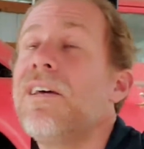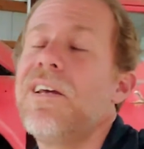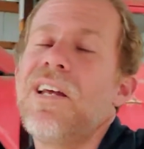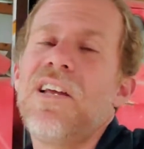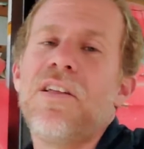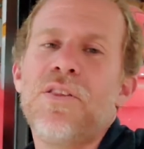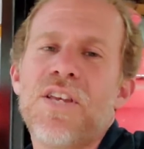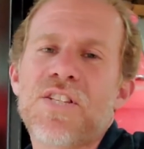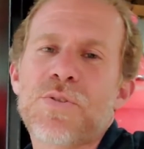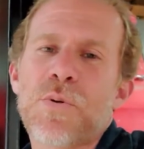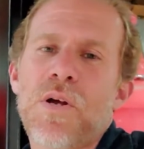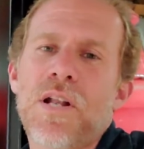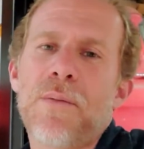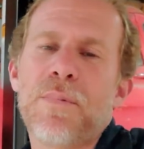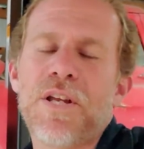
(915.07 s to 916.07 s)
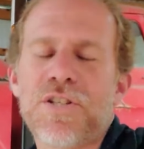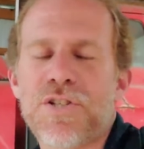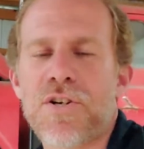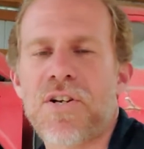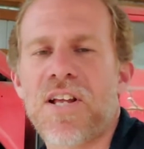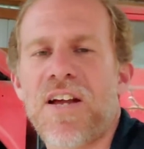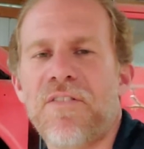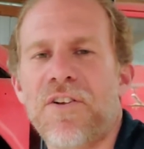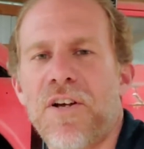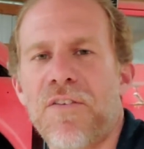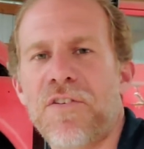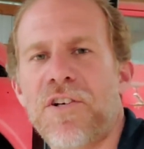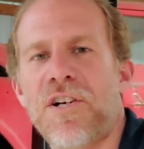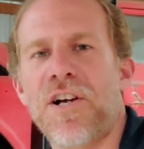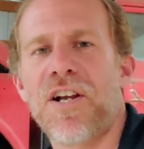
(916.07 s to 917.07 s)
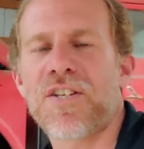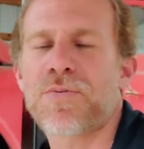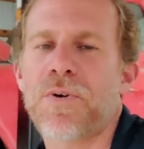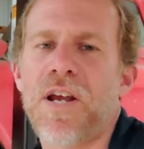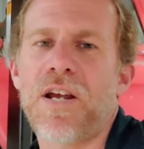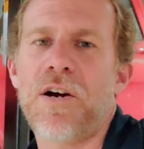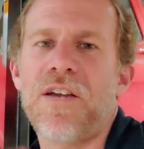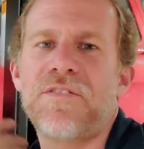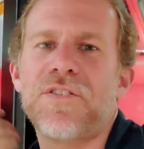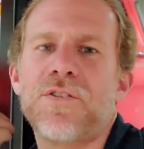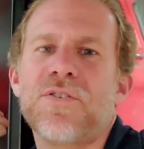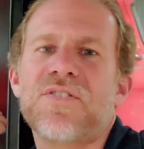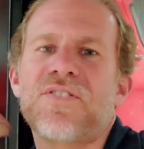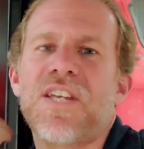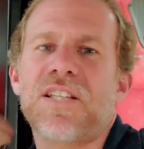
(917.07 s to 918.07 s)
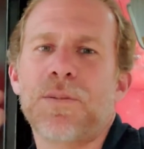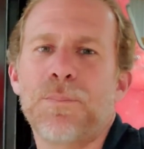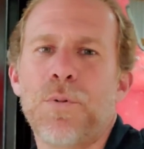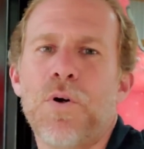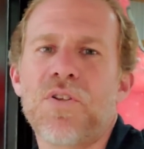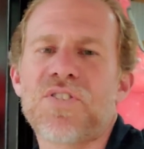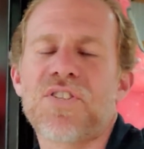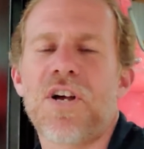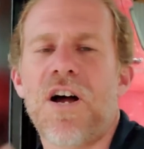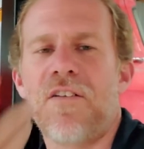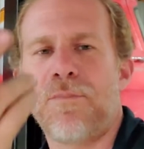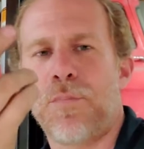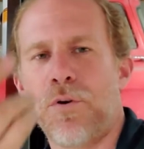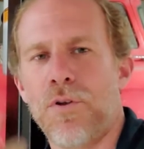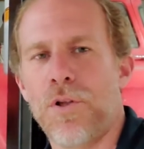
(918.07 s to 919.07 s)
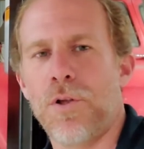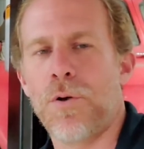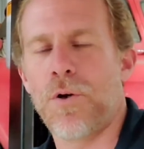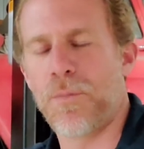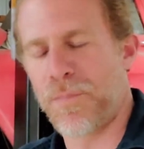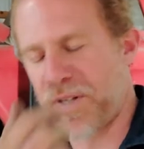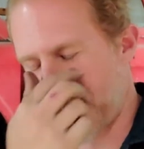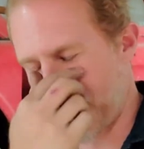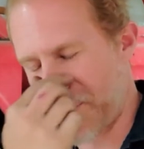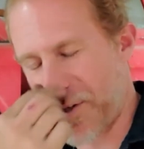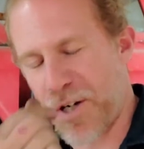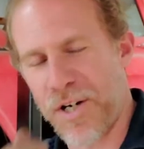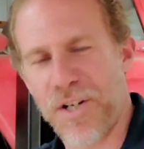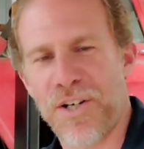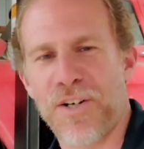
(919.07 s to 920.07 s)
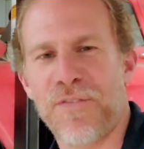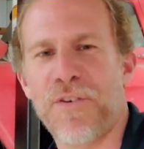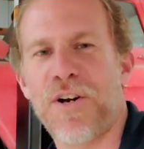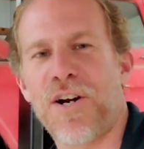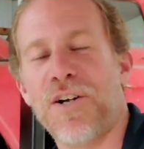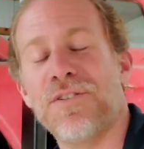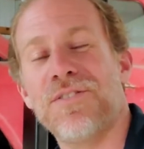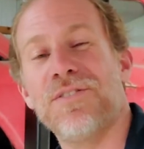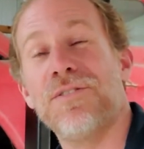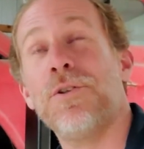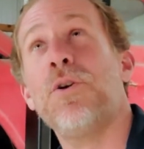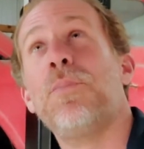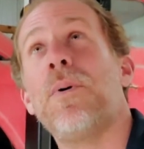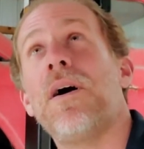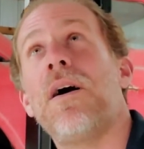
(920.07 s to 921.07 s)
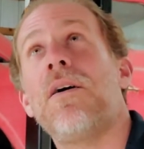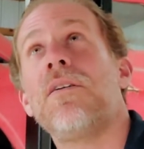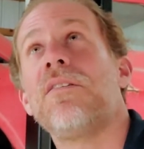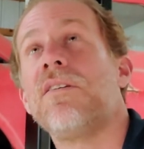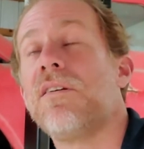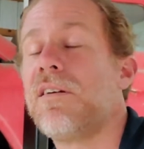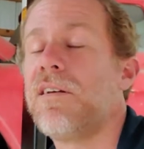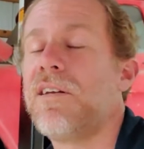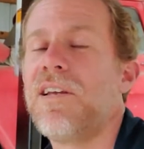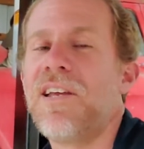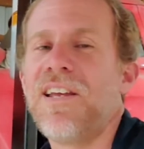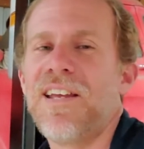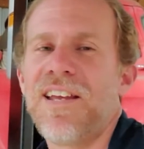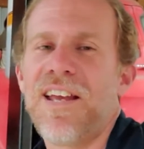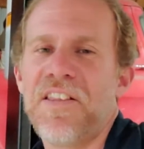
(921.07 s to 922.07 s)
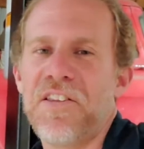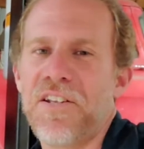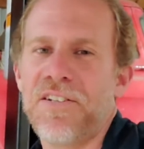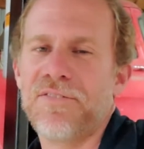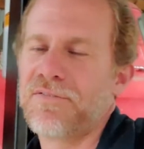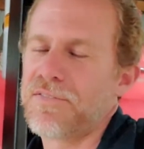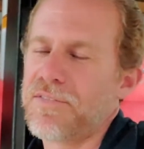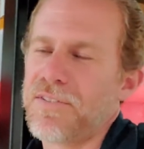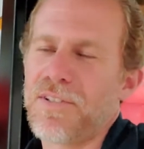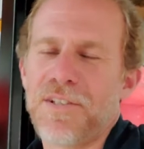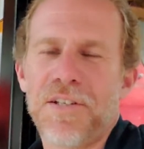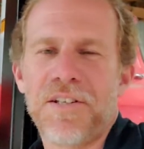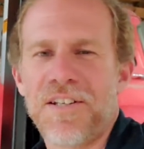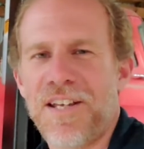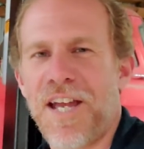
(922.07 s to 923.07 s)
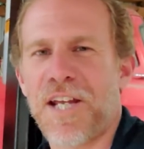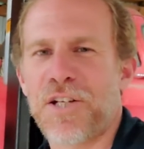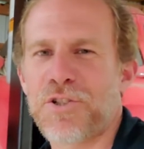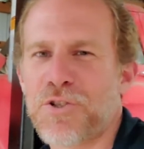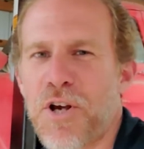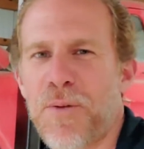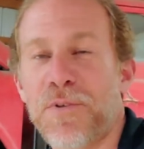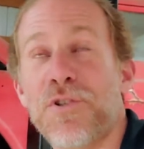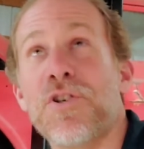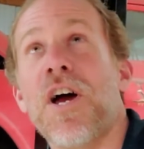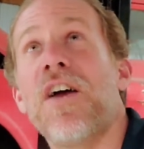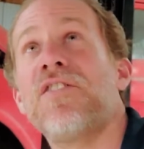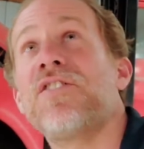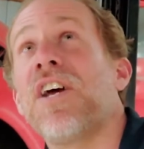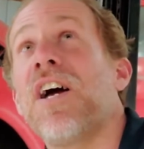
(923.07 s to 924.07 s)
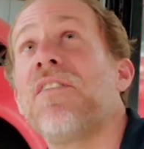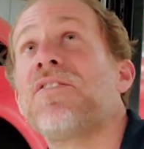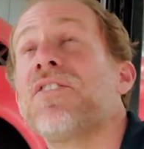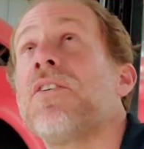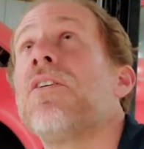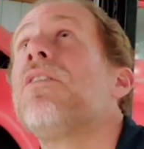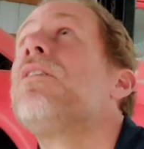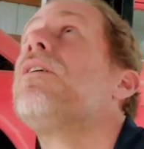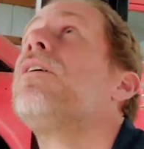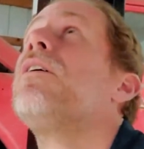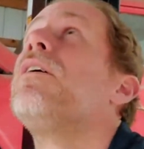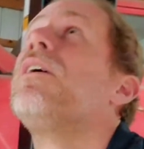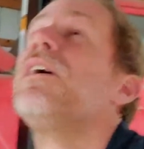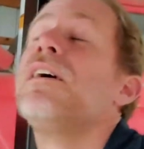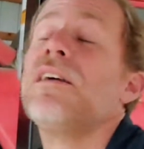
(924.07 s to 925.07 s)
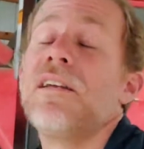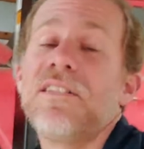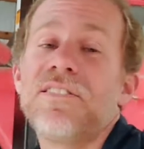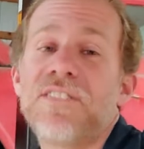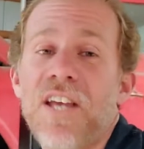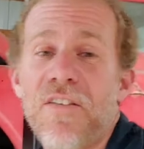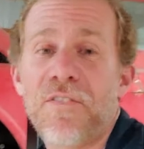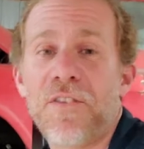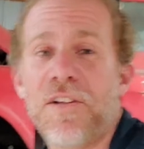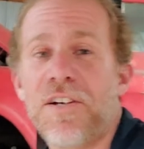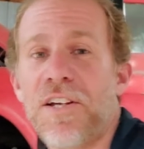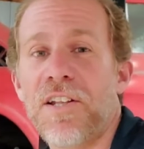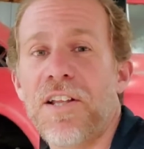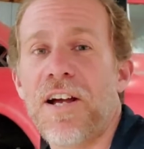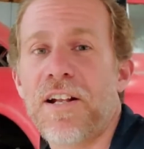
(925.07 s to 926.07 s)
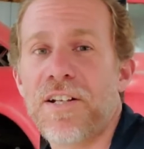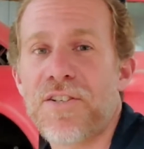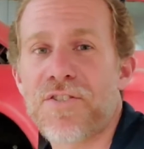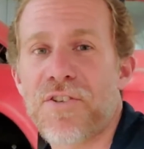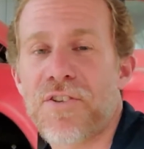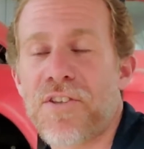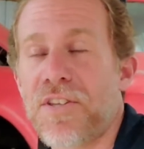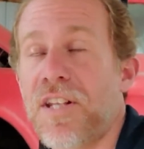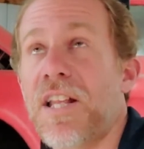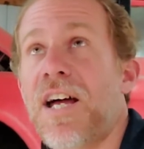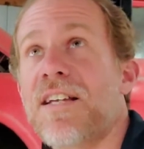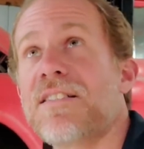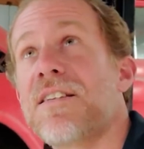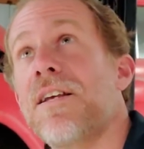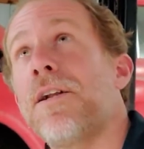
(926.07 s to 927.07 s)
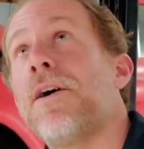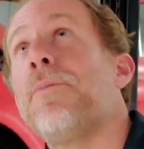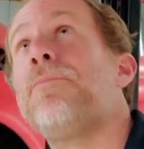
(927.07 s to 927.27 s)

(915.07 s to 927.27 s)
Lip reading: This one I made sure to have enough clearance where all I have to do is take the bolts off, pull the lower part of our loop out, and then I can drop the drive shaft. So definitely a lot easier than the last setup.